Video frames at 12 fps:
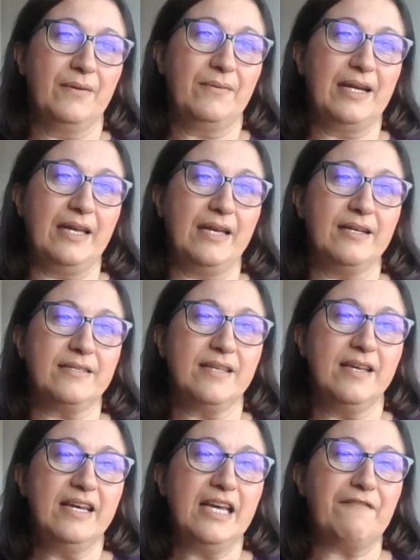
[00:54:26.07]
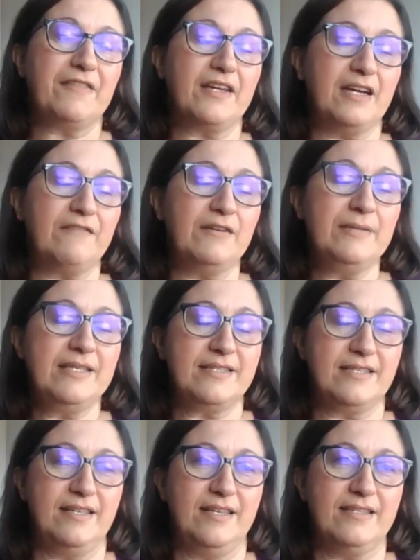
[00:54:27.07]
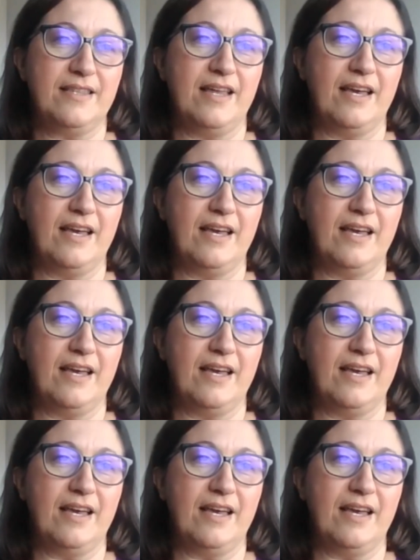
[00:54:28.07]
right? Because if the government sees